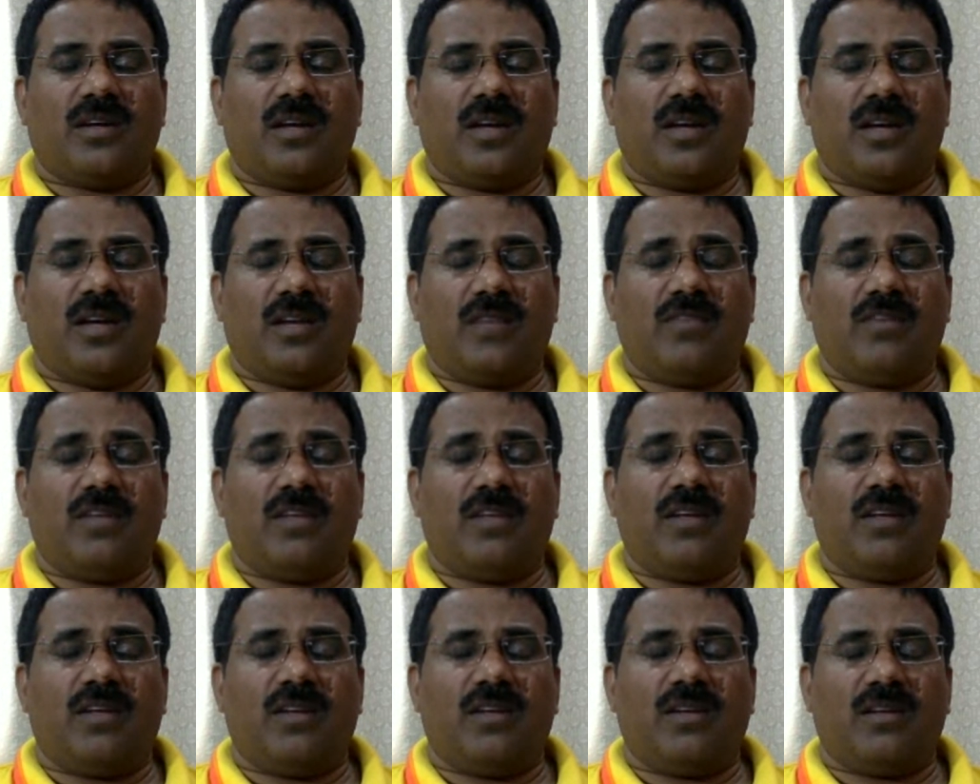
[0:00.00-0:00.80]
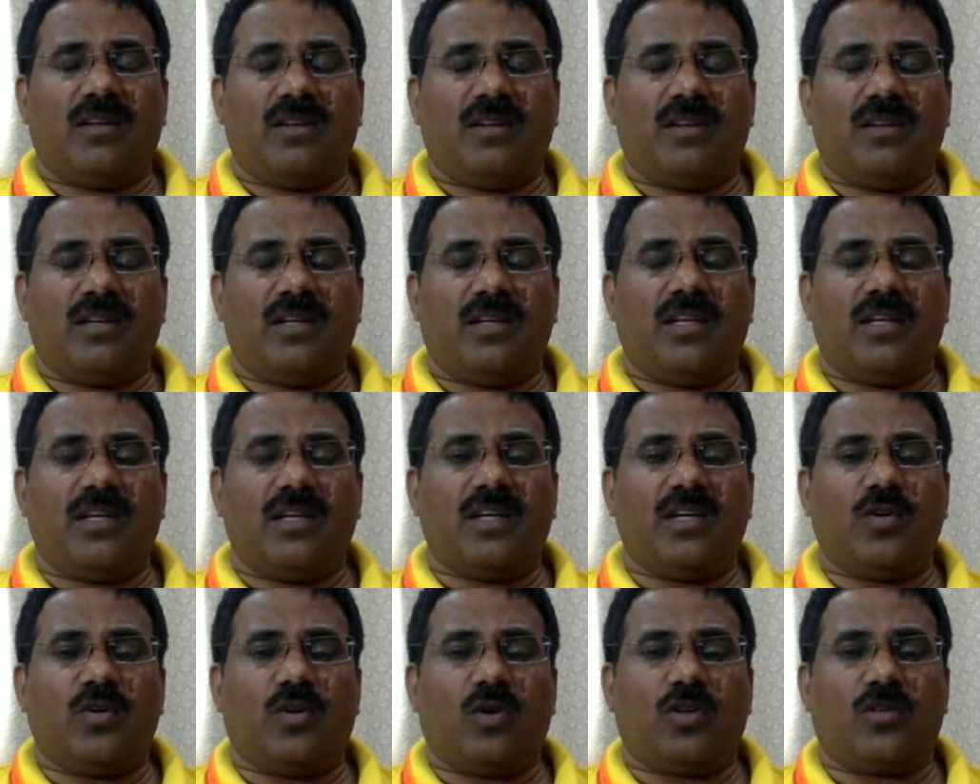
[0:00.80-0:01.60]
every
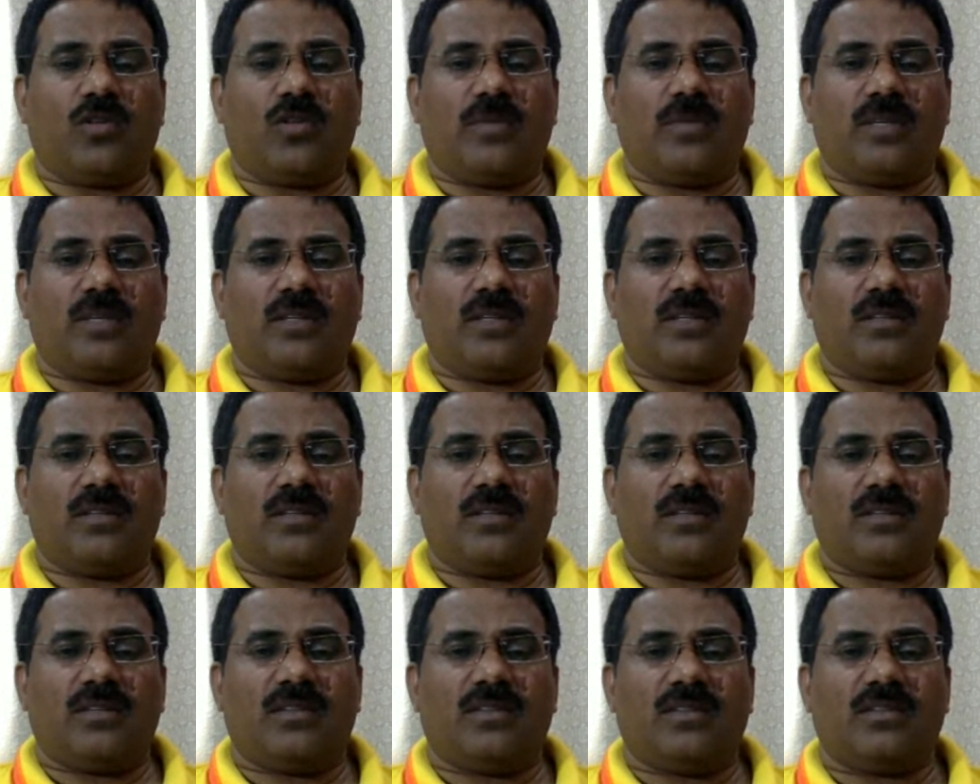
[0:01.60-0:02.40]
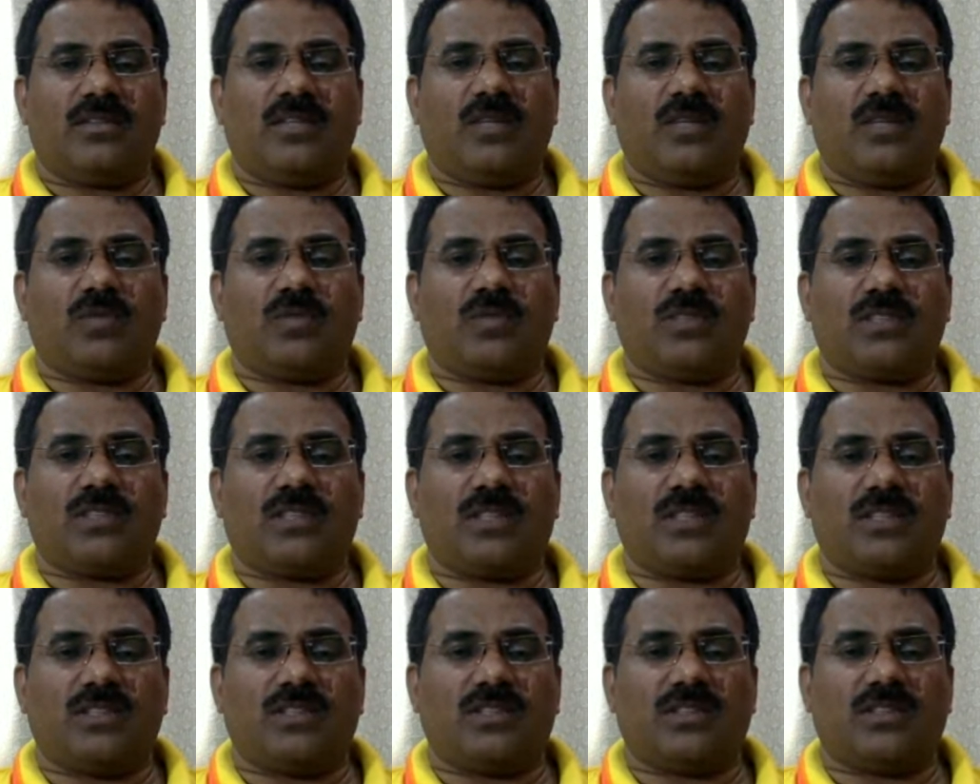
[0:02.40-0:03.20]
legal document that was
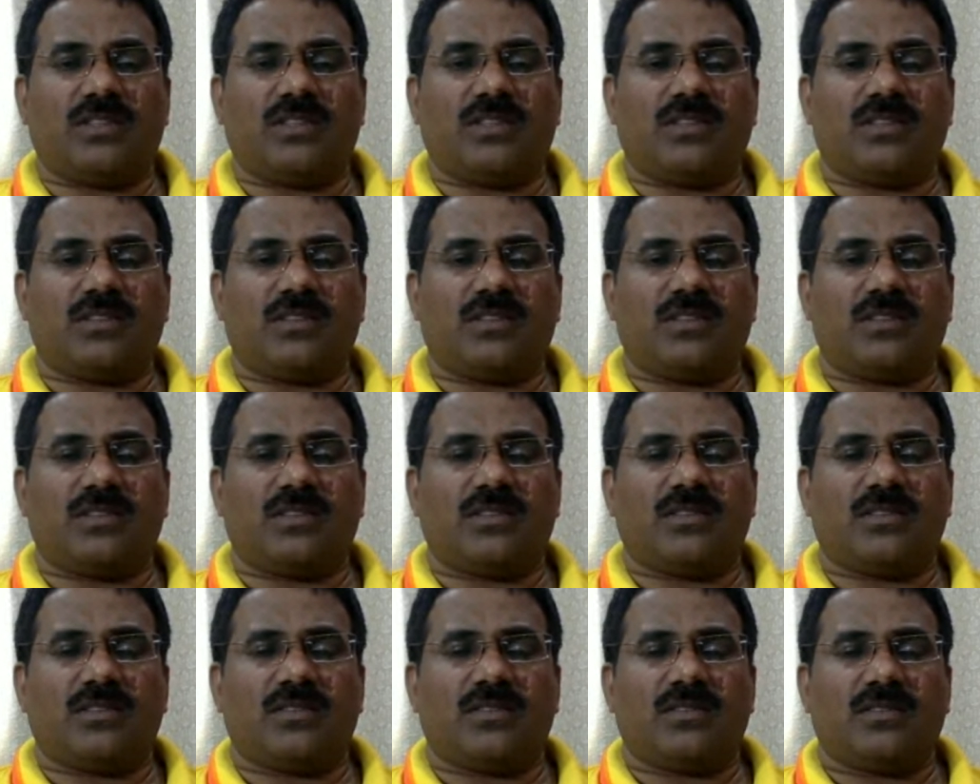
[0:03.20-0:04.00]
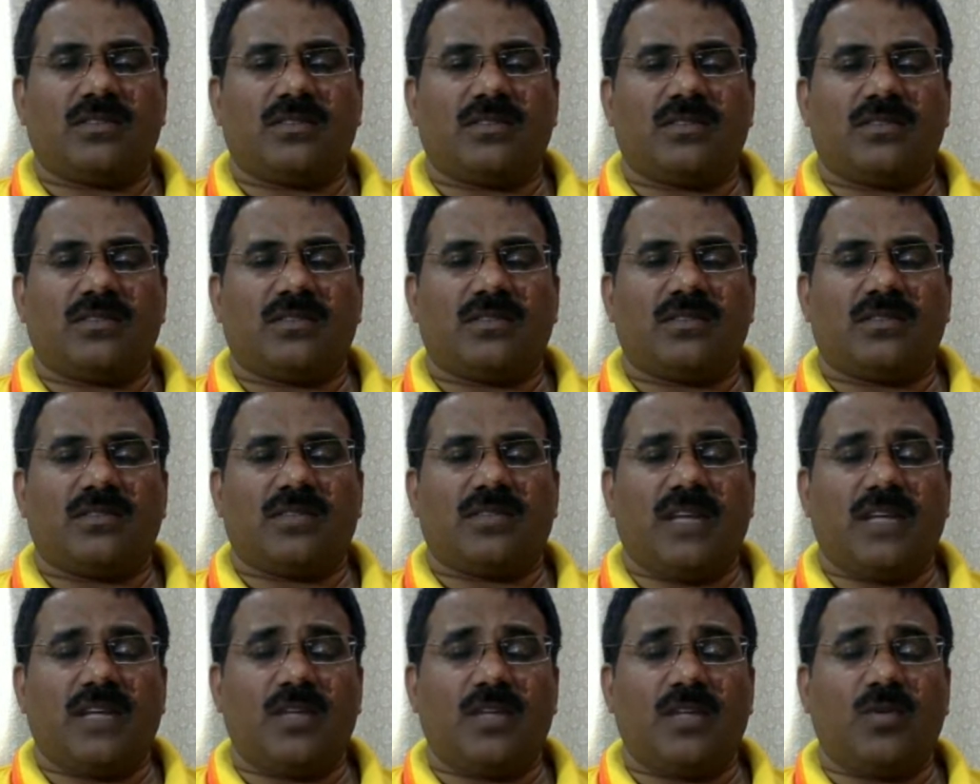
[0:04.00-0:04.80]
against us.
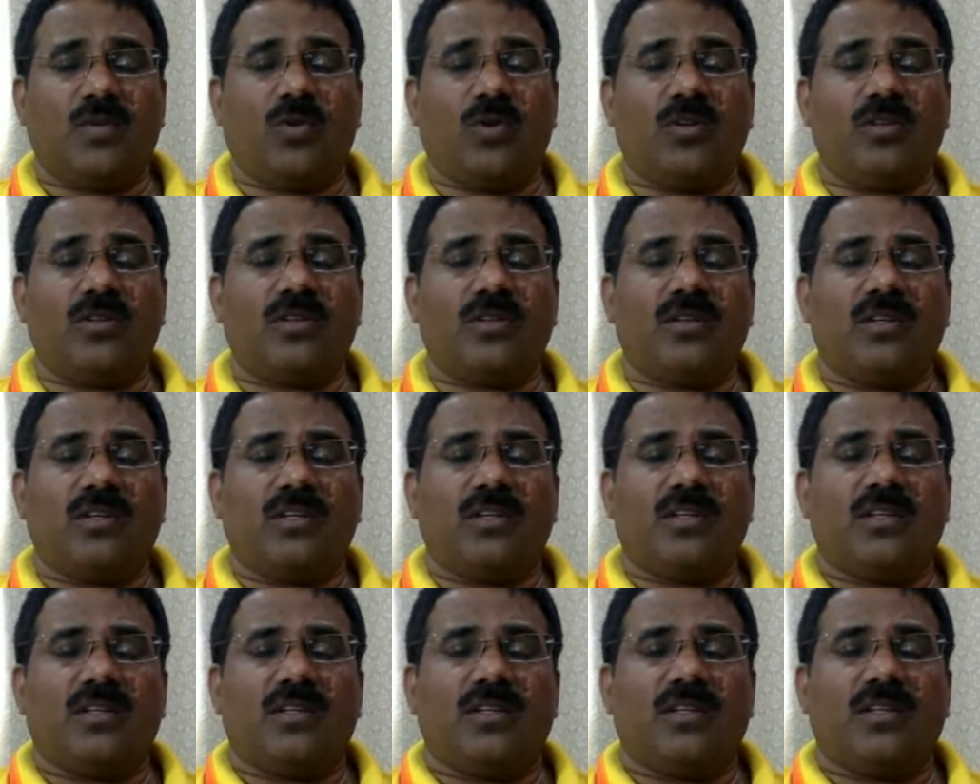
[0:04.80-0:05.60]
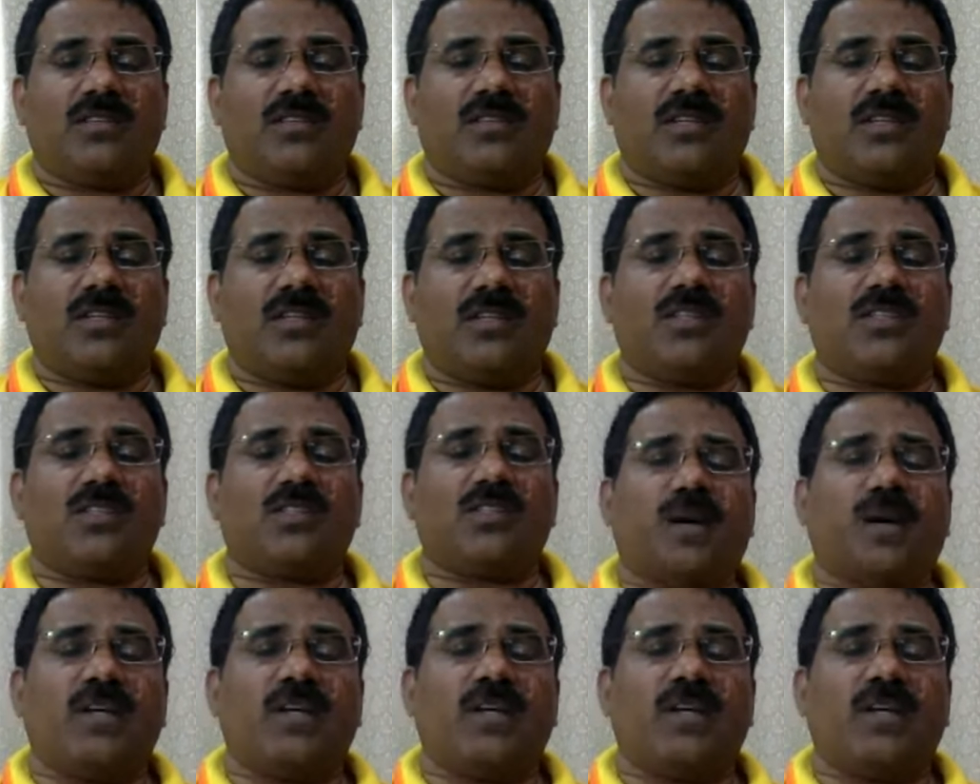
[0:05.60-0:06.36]
Thank you, Lord, that it is by